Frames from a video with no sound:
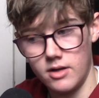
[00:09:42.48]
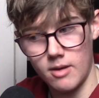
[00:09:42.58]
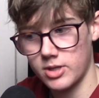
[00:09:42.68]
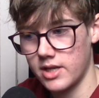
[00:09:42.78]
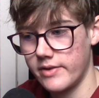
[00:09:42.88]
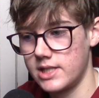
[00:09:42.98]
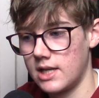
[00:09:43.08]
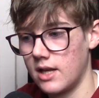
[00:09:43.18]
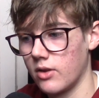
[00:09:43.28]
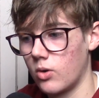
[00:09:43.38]
Number
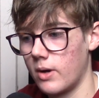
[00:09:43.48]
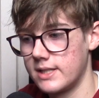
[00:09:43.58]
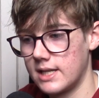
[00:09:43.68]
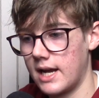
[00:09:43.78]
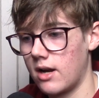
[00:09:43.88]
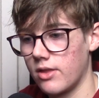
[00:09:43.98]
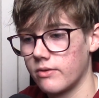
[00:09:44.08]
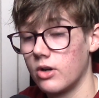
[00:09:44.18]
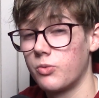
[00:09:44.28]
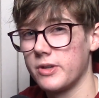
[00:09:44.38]
17 Illinois tonight
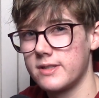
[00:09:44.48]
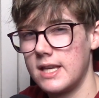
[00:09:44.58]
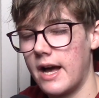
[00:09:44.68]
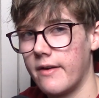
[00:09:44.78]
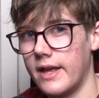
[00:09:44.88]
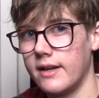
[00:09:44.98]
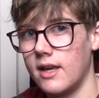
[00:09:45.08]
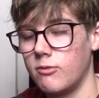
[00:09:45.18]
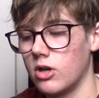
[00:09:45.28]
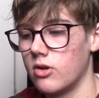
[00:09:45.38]
on the road. We'll see how
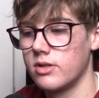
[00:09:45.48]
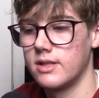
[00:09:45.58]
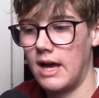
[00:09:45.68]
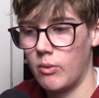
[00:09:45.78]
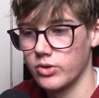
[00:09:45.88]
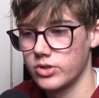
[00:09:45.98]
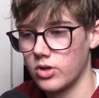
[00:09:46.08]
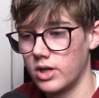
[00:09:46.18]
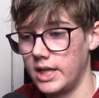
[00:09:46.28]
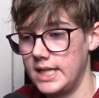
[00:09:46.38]
that game goes. That will
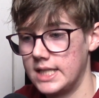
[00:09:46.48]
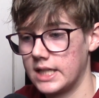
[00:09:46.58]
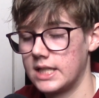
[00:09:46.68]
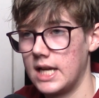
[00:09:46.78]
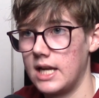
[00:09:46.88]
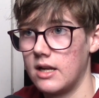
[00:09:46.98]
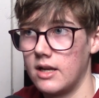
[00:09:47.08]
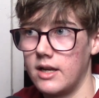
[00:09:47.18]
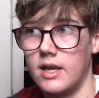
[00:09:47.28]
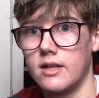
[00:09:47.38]
certainly dictate
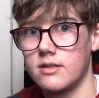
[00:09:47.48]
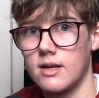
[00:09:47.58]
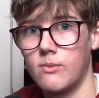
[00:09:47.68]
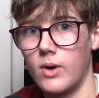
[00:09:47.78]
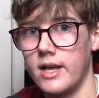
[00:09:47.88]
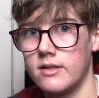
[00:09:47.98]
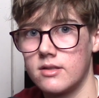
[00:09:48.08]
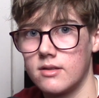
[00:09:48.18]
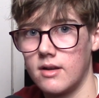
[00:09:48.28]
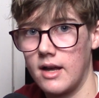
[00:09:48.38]
in some
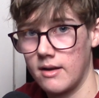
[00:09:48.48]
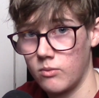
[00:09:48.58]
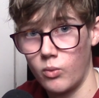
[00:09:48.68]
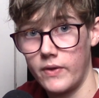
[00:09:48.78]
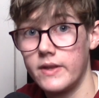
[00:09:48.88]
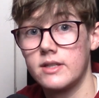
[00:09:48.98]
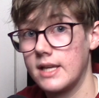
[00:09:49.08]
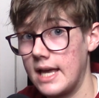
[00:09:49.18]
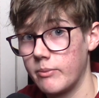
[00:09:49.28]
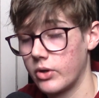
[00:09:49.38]
ways what
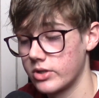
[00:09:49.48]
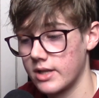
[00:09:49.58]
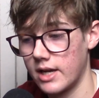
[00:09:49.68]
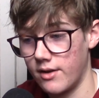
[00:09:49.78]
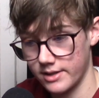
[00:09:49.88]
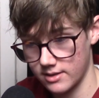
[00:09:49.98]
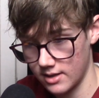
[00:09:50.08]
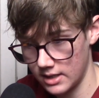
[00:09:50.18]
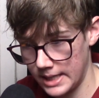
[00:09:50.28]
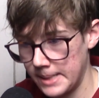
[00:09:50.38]
this game looks like on
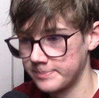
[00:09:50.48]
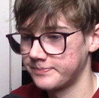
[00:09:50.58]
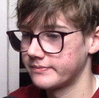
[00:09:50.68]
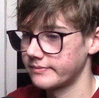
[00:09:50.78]
Sunday.